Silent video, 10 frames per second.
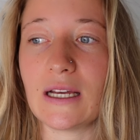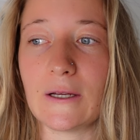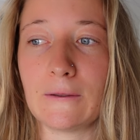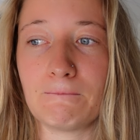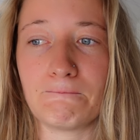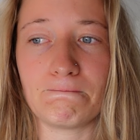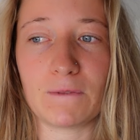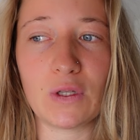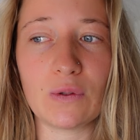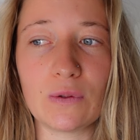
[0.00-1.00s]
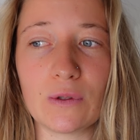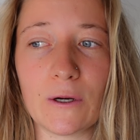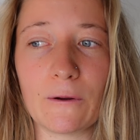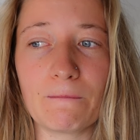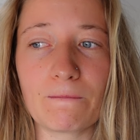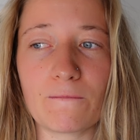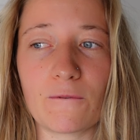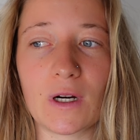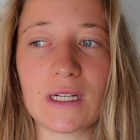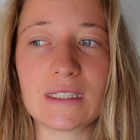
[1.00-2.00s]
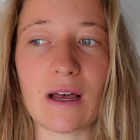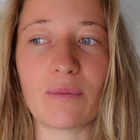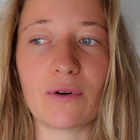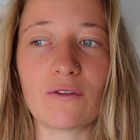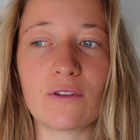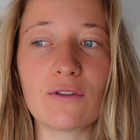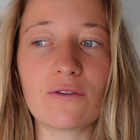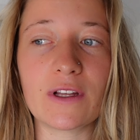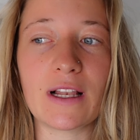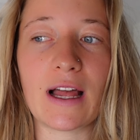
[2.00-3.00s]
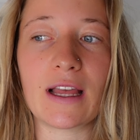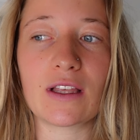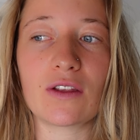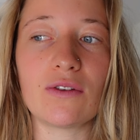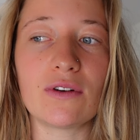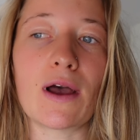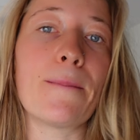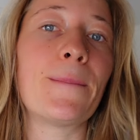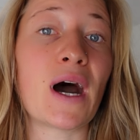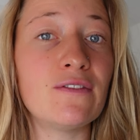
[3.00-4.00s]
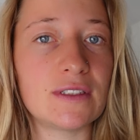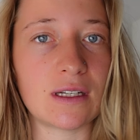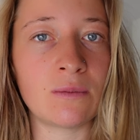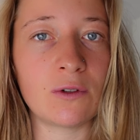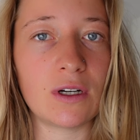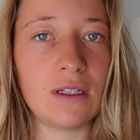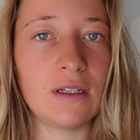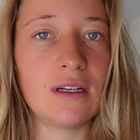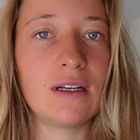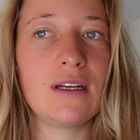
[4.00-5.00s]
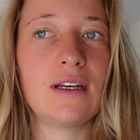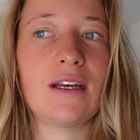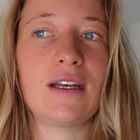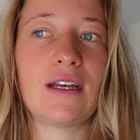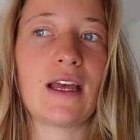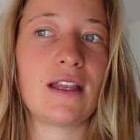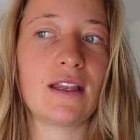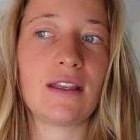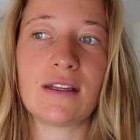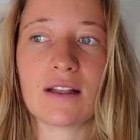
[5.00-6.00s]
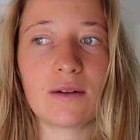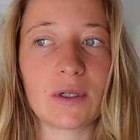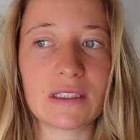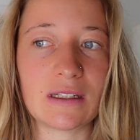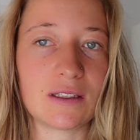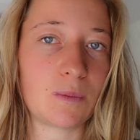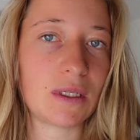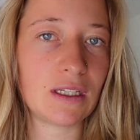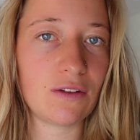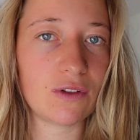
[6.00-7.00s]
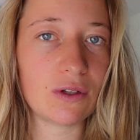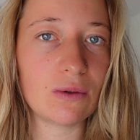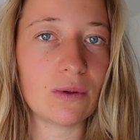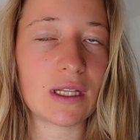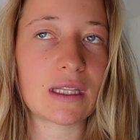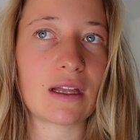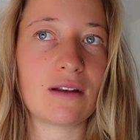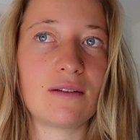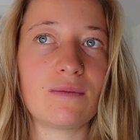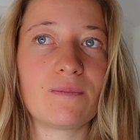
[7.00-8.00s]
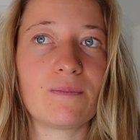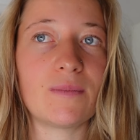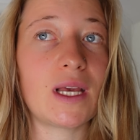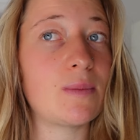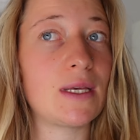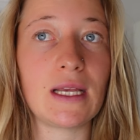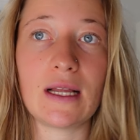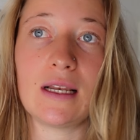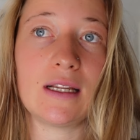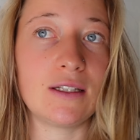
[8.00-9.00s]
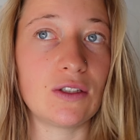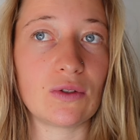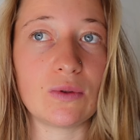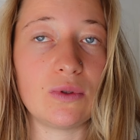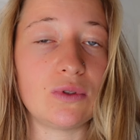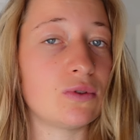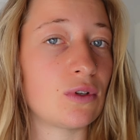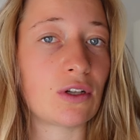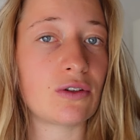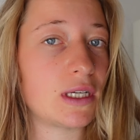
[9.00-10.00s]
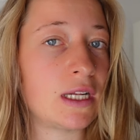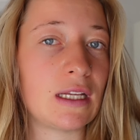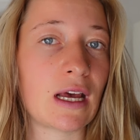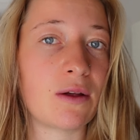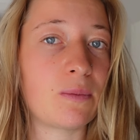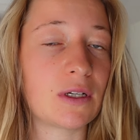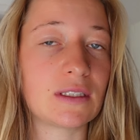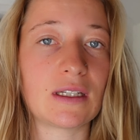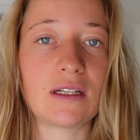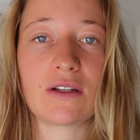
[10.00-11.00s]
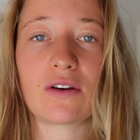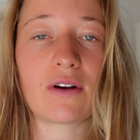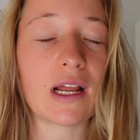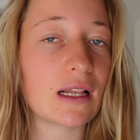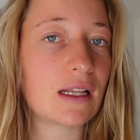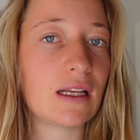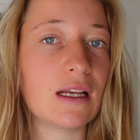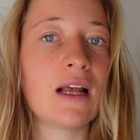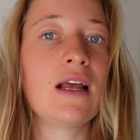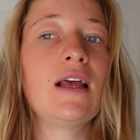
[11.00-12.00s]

um, you, uh, for example, if you feel like you're above someone uh, and the other person is beneath you, it can maybe lead to you not treating the other person correctly